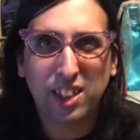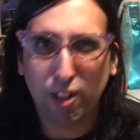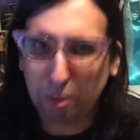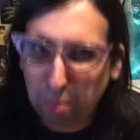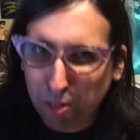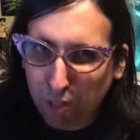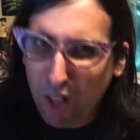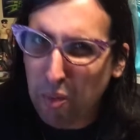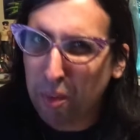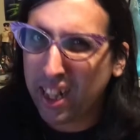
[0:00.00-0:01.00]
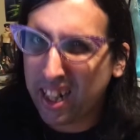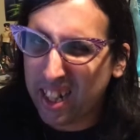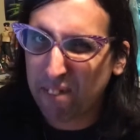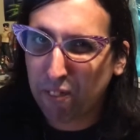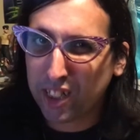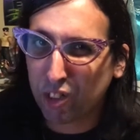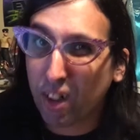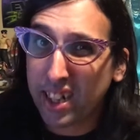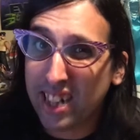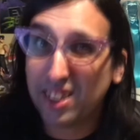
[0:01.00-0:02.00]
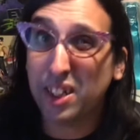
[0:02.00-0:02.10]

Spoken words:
So it's probably on Netflix right now,